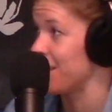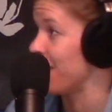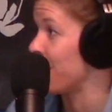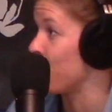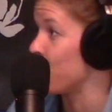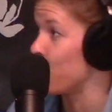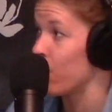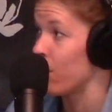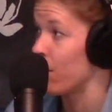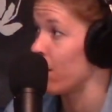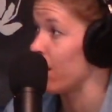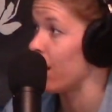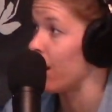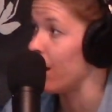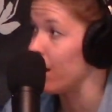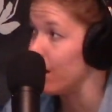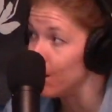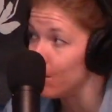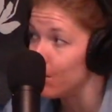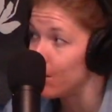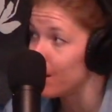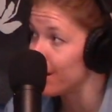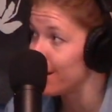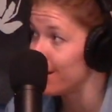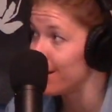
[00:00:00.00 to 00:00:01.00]
like, where
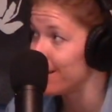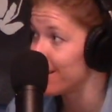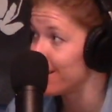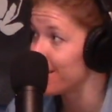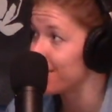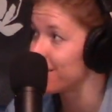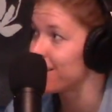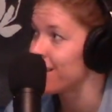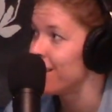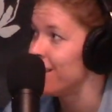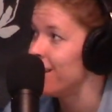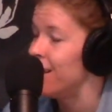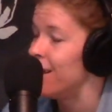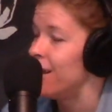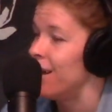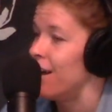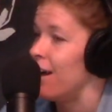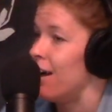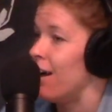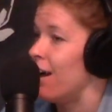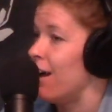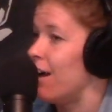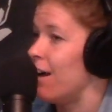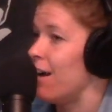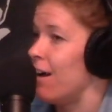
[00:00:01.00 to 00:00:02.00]
anybody is.
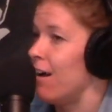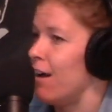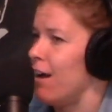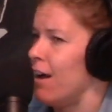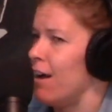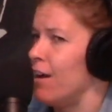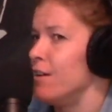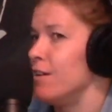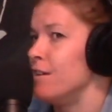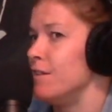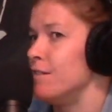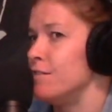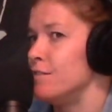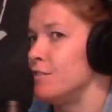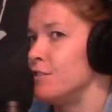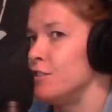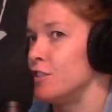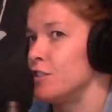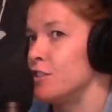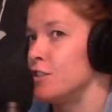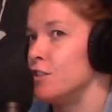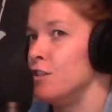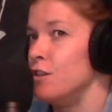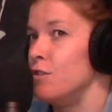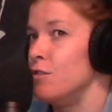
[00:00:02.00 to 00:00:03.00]
I
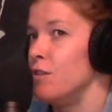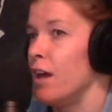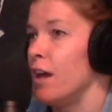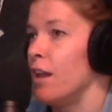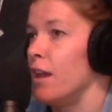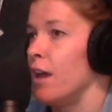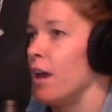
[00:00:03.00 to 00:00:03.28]
just knew that,